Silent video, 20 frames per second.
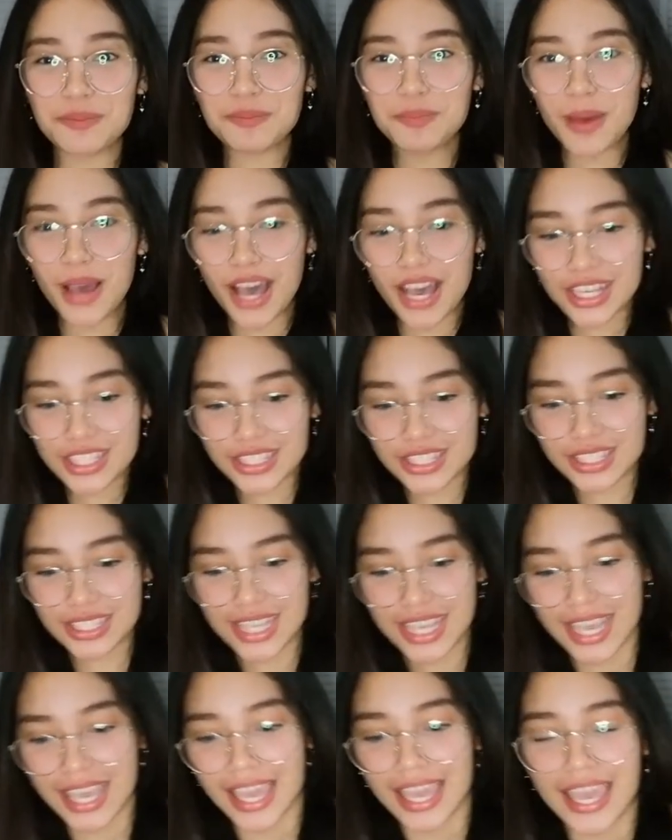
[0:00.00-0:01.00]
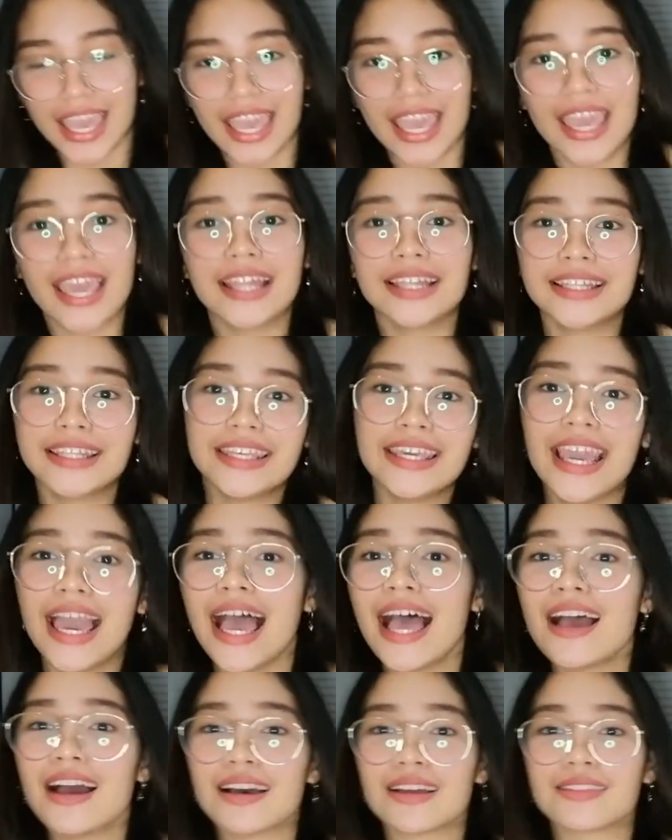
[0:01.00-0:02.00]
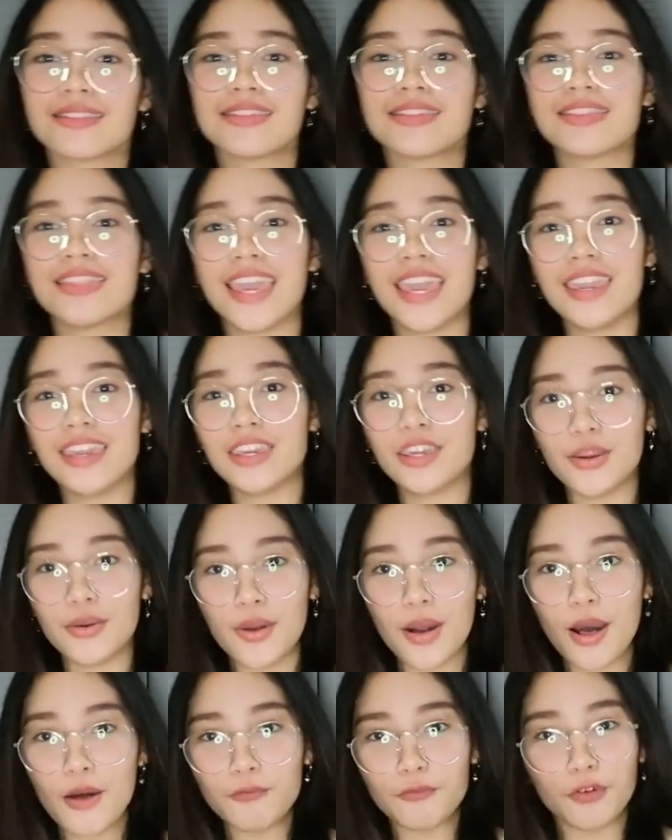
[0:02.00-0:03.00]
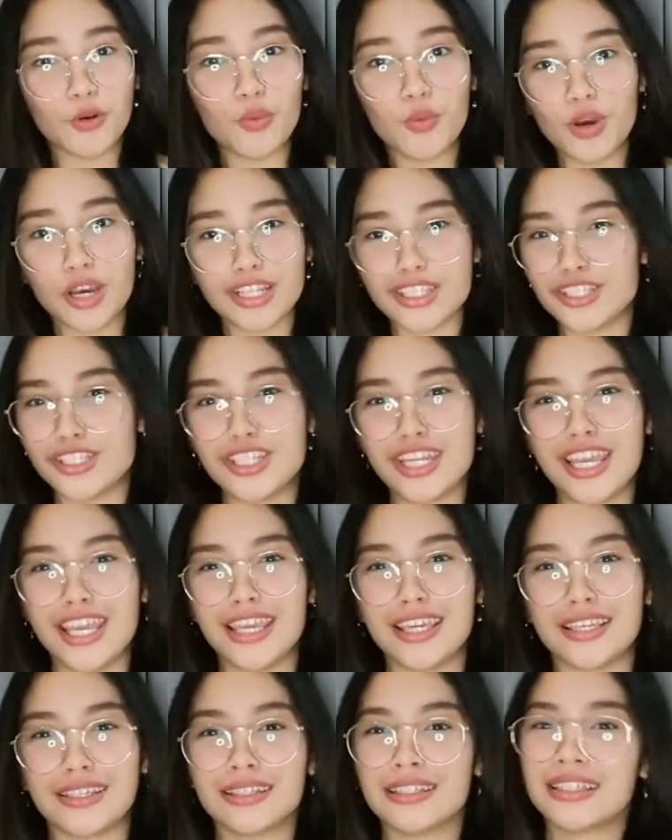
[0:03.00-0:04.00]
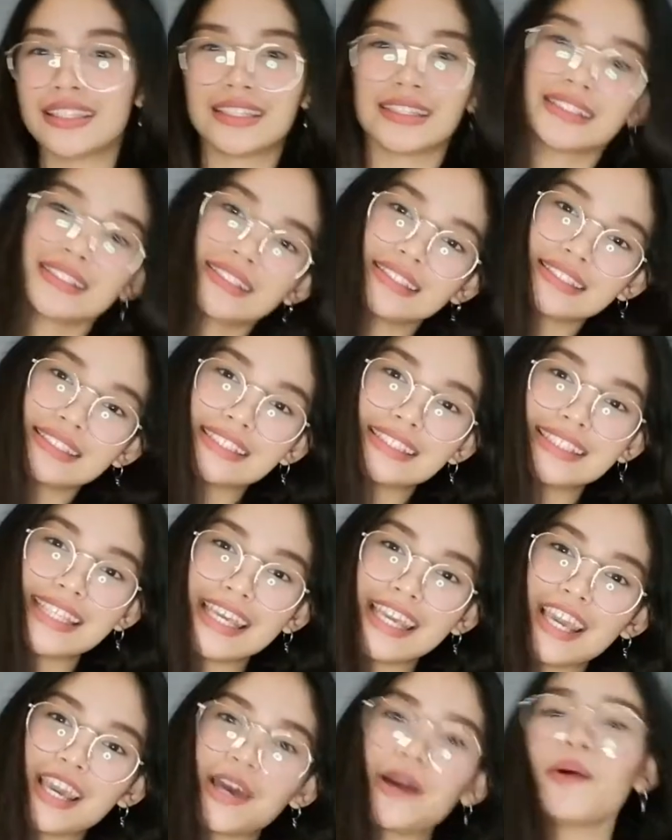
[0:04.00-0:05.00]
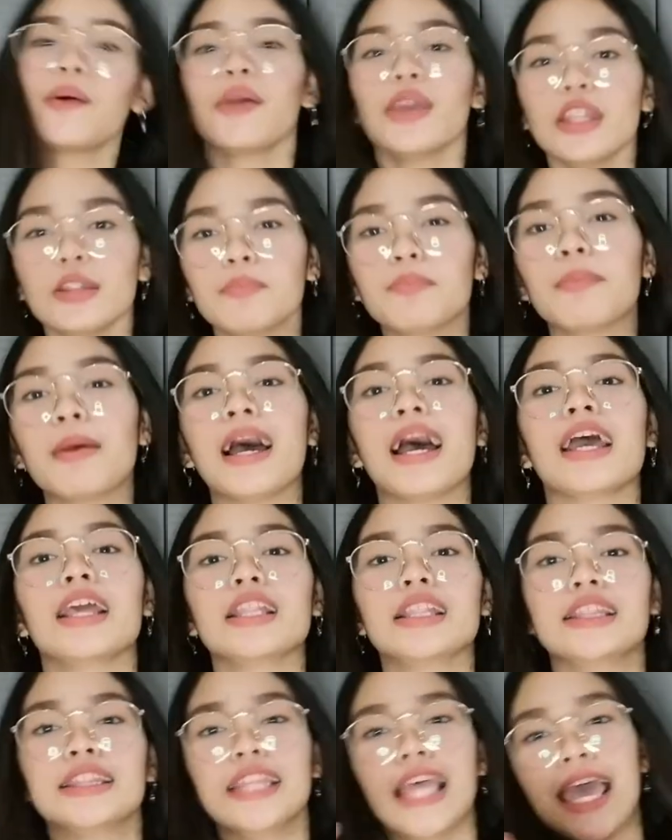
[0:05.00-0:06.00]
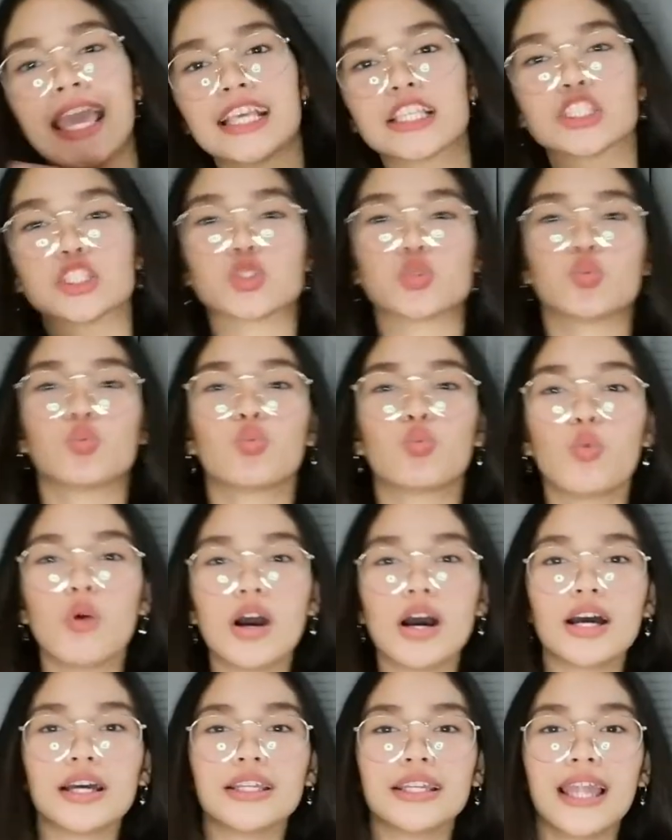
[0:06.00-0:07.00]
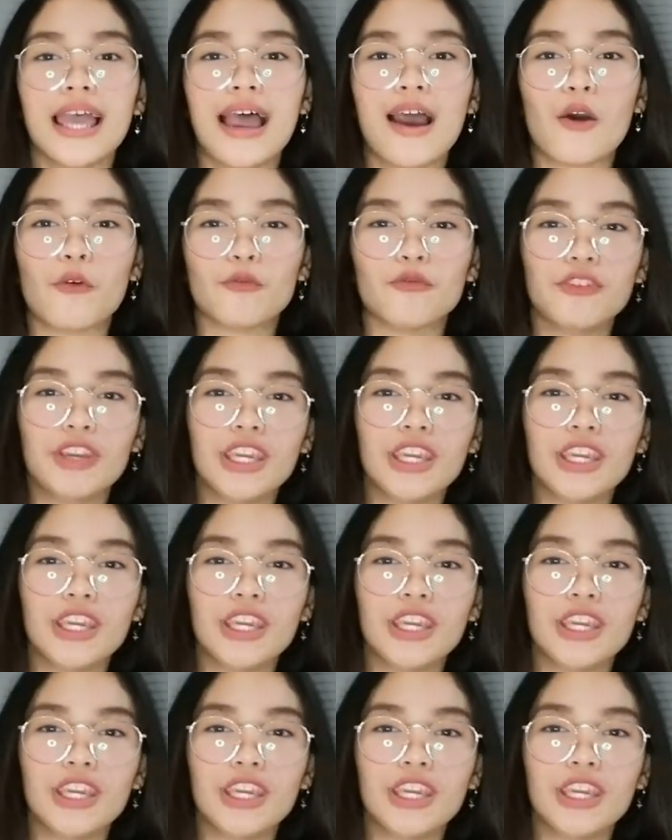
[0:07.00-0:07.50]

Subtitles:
box. And yeah, thank you all for watching. See you in my next one. Auf